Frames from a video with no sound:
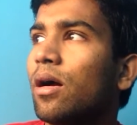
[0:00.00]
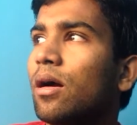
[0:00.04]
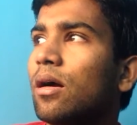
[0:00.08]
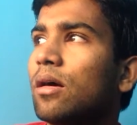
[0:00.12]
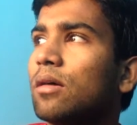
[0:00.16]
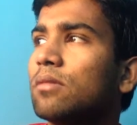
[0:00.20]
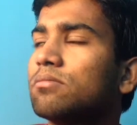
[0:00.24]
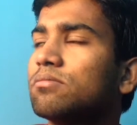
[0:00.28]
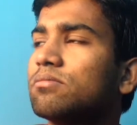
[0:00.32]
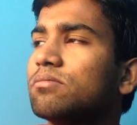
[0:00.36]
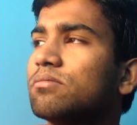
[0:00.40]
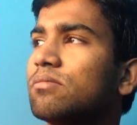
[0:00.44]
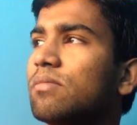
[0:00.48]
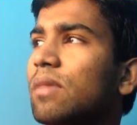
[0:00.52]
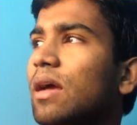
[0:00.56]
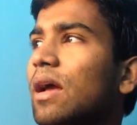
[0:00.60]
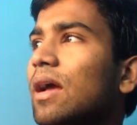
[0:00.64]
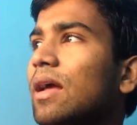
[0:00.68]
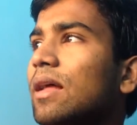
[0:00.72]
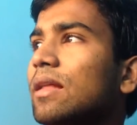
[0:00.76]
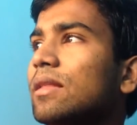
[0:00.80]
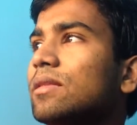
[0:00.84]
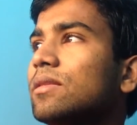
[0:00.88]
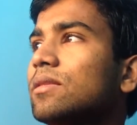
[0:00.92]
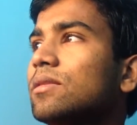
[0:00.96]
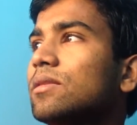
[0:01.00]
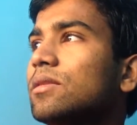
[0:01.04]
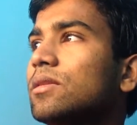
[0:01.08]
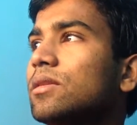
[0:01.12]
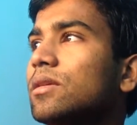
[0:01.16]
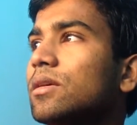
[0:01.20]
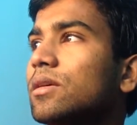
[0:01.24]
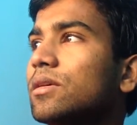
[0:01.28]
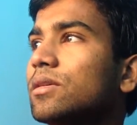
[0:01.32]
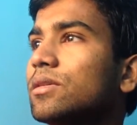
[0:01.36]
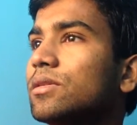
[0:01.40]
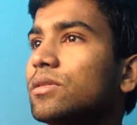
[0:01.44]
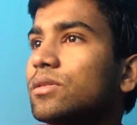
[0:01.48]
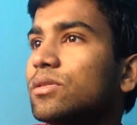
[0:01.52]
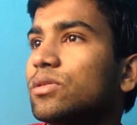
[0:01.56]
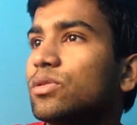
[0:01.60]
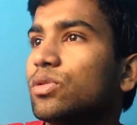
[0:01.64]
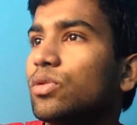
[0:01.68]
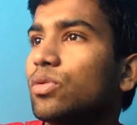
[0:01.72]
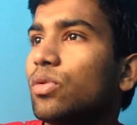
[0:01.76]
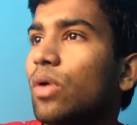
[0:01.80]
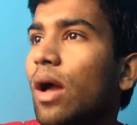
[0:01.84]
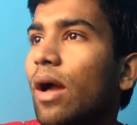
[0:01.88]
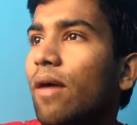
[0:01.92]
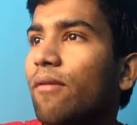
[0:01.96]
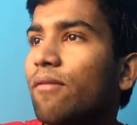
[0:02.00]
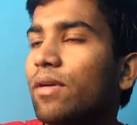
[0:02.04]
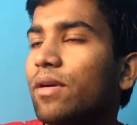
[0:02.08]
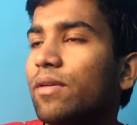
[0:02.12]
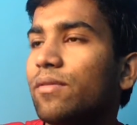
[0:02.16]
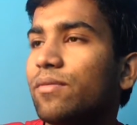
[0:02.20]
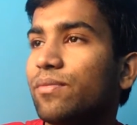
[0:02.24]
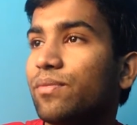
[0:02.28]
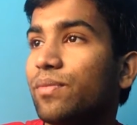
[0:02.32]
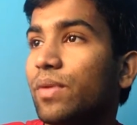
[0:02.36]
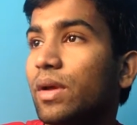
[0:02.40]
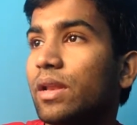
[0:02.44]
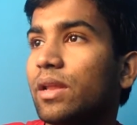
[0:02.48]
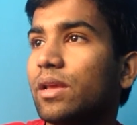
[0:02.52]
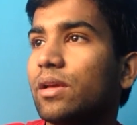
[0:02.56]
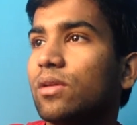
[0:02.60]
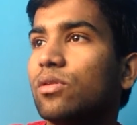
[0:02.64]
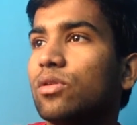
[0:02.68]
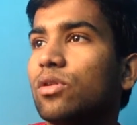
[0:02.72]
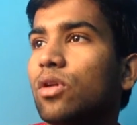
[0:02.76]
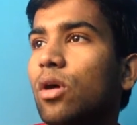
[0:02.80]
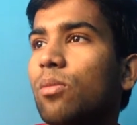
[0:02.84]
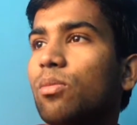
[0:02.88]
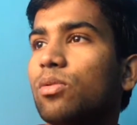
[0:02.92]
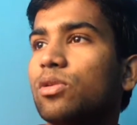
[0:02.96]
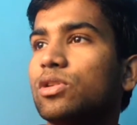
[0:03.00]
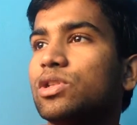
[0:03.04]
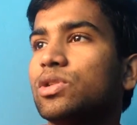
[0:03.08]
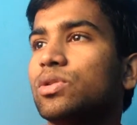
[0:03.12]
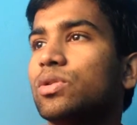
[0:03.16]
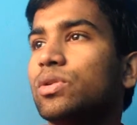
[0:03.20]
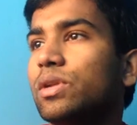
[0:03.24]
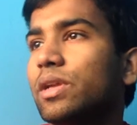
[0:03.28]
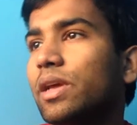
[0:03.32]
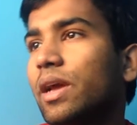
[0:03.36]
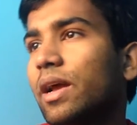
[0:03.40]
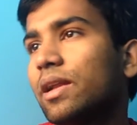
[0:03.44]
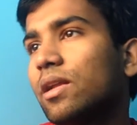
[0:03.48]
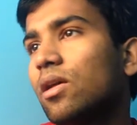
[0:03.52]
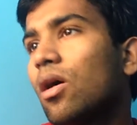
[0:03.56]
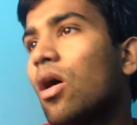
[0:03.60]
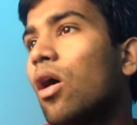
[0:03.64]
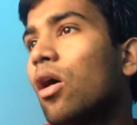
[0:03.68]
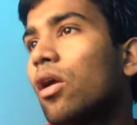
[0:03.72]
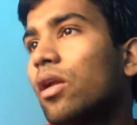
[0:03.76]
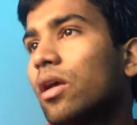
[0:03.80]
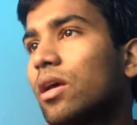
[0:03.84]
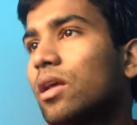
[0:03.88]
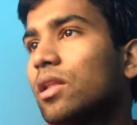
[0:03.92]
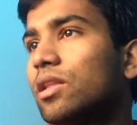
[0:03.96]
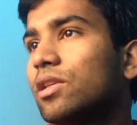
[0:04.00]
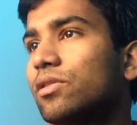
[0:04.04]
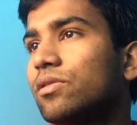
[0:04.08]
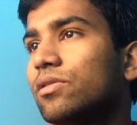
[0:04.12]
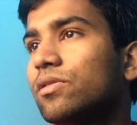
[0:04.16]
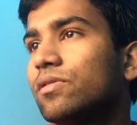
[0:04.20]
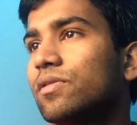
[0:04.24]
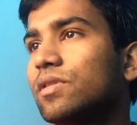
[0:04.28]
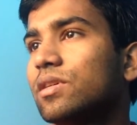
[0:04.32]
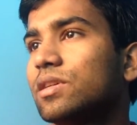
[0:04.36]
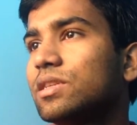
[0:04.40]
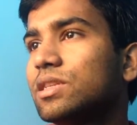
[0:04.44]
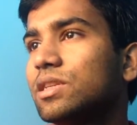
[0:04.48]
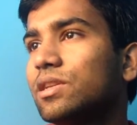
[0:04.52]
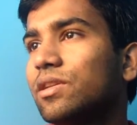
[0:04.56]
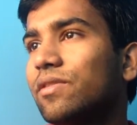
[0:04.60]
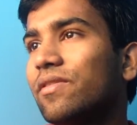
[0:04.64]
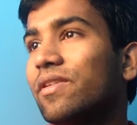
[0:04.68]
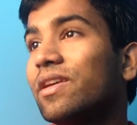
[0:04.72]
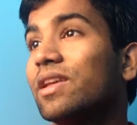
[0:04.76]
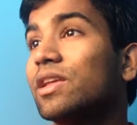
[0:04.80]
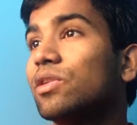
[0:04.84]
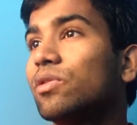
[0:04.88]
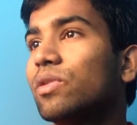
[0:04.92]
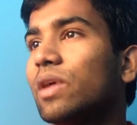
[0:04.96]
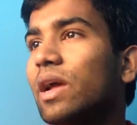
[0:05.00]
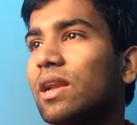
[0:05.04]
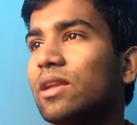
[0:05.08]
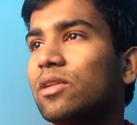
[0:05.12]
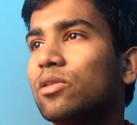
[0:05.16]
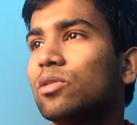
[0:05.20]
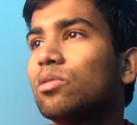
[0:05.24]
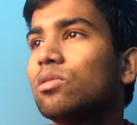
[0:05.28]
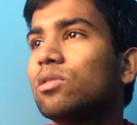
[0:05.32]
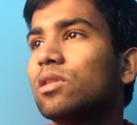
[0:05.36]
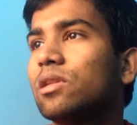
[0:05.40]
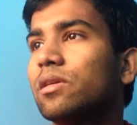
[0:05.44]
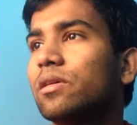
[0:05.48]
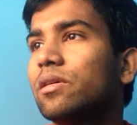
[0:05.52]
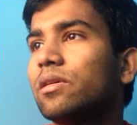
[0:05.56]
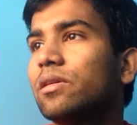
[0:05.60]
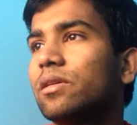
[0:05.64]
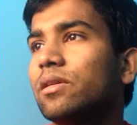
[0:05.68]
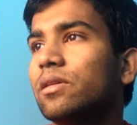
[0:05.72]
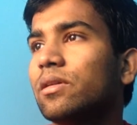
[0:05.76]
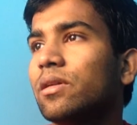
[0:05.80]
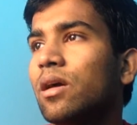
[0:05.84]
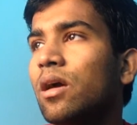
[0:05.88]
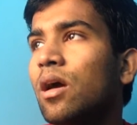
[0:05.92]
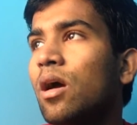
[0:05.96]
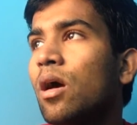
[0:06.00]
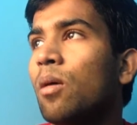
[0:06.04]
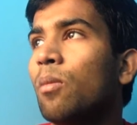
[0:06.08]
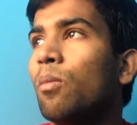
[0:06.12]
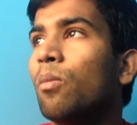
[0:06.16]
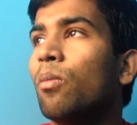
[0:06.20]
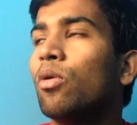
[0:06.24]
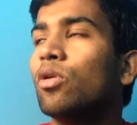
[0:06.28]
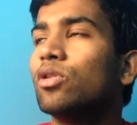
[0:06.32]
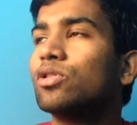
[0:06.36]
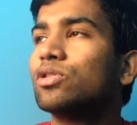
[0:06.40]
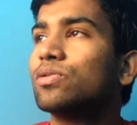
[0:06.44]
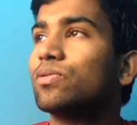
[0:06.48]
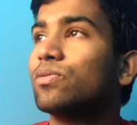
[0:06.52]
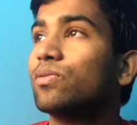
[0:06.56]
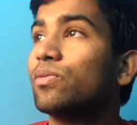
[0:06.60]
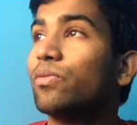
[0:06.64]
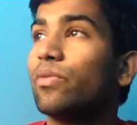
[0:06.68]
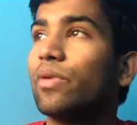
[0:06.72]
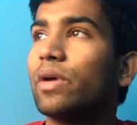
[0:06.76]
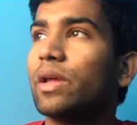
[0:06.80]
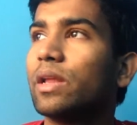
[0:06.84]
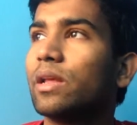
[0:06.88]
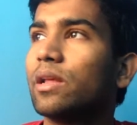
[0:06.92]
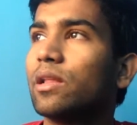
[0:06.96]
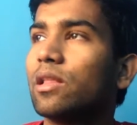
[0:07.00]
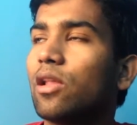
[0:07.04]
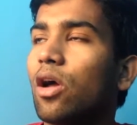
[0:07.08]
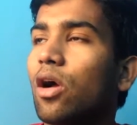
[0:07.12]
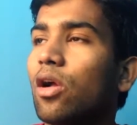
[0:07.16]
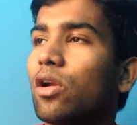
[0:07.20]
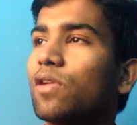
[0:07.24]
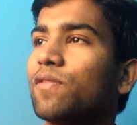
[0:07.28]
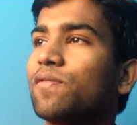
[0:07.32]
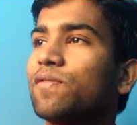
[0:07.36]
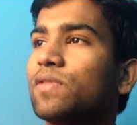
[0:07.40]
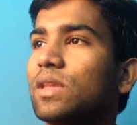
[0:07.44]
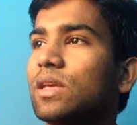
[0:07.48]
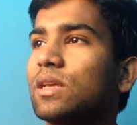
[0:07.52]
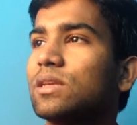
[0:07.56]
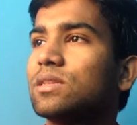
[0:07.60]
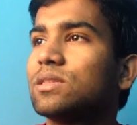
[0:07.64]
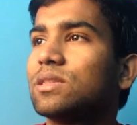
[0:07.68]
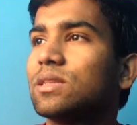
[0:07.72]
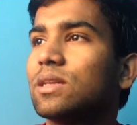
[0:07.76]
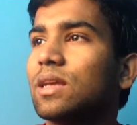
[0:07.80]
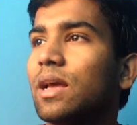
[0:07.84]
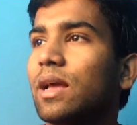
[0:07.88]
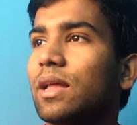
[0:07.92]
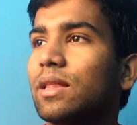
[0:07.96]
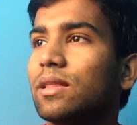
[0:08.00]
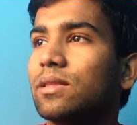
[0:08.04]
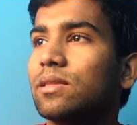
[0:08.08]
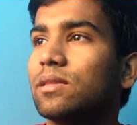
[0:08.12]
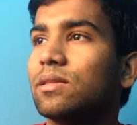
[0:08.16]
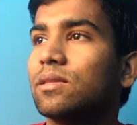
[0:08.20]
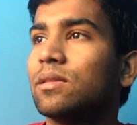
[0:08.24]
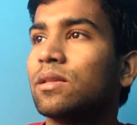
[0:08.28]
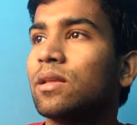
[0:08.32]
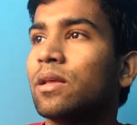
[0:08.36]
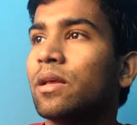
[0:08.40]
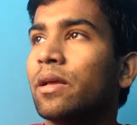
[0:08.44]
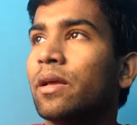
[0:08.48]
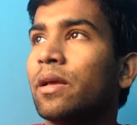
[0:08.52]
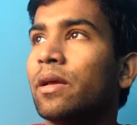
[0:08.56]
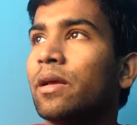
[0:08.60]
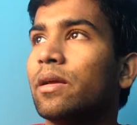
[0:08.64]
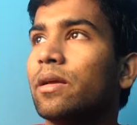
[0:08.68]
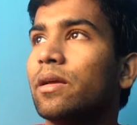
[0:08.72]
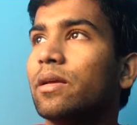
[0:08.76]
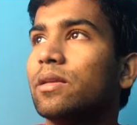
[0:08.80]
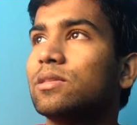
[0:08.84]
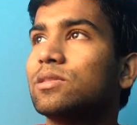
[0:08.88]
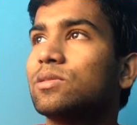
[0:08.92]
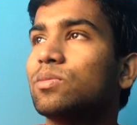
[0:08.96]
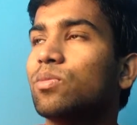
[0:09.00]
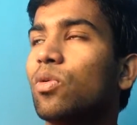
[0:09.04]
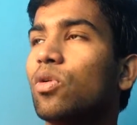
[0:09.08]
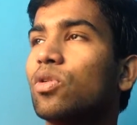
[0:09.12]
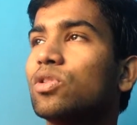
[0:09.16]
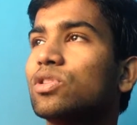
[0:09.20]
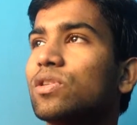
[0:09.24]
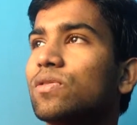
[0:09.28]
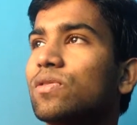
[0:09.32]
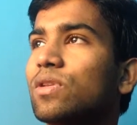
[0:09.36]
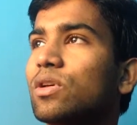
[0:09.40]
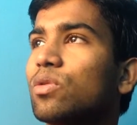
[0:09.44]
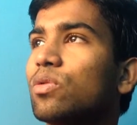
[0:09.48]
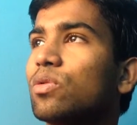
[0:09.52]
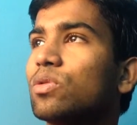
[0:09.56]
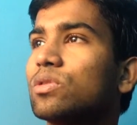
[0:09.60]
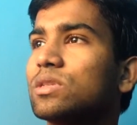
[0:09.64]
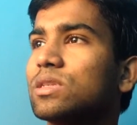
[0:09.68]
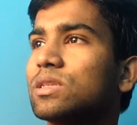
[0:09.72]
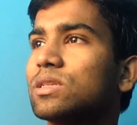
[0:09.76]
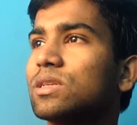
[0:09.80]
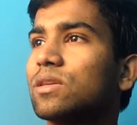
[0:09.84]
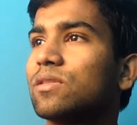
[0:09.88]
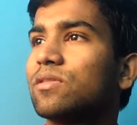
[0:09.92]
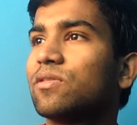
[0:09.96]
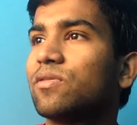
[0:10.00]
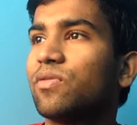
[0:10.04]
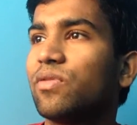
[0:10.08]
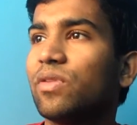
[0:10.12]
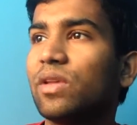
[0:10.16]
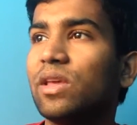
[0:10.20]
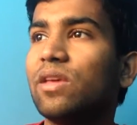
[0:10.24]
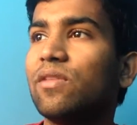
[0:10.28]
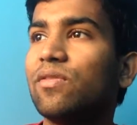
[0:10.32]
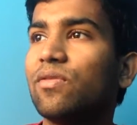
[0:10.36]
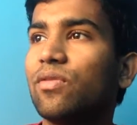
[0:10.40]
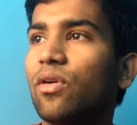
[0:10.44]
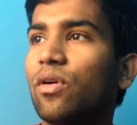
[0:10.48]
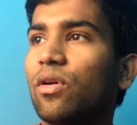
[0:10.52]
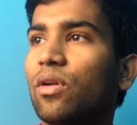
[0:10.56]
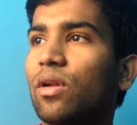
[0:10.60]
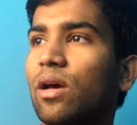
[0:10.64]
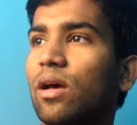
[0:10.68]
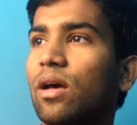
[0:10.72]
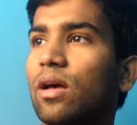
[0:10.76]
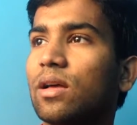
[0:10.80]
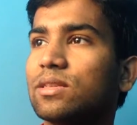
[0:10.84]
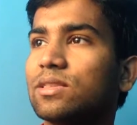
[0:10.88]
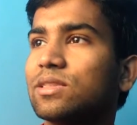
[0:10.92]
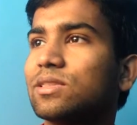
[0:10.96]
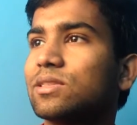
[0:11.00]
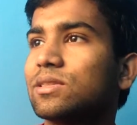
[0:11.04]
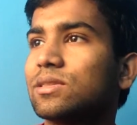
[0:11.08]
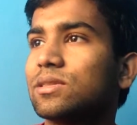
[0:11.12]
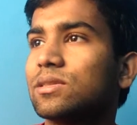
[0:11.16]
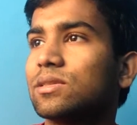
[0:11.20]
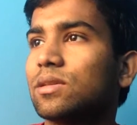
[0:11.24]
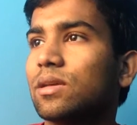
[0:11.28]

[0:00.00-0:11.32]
uh, and you have a very good opportunity at Oracle University where you get to learn most very lot of things and it's most of the courses are free for us